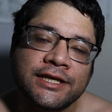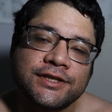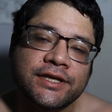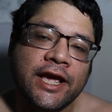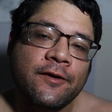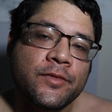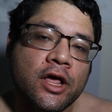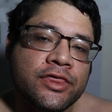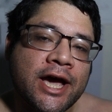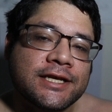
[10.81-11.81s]
just gave me
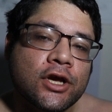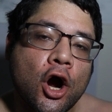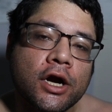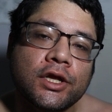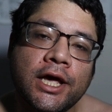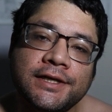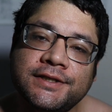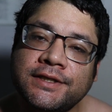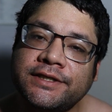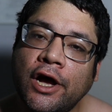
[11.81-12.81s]
a nice hard
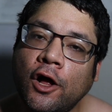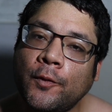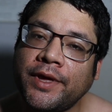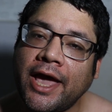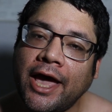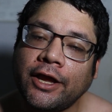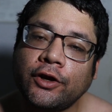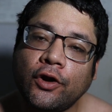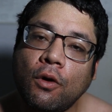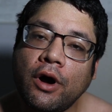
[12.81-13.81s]
lesson telling me, hey,
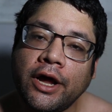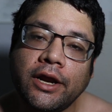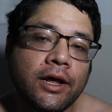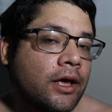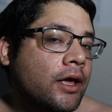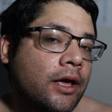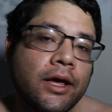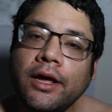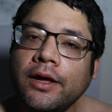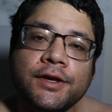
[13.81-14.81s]
you know what?
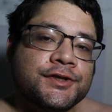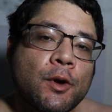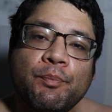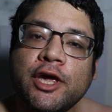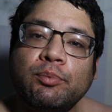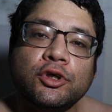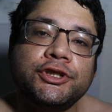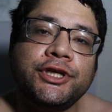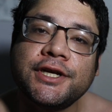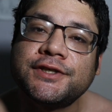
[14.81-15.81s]
Some
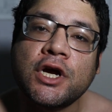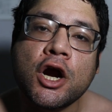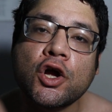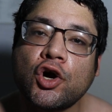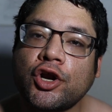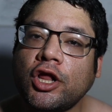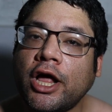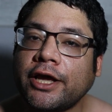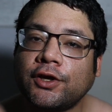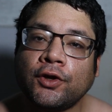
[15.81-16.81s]
people just aren't going to
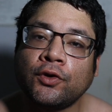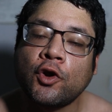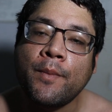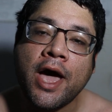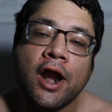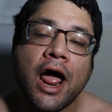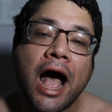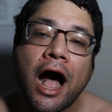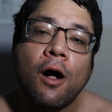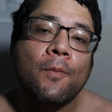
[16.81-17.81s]
like you, no matter
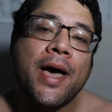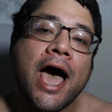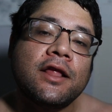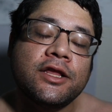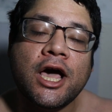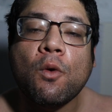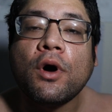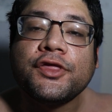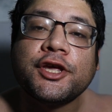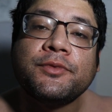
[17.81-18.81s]
how badly I
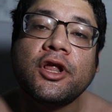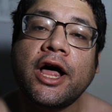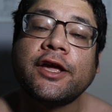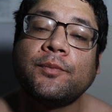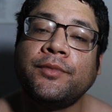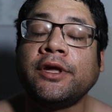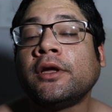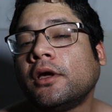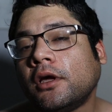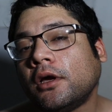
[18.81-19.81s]
want them to like me.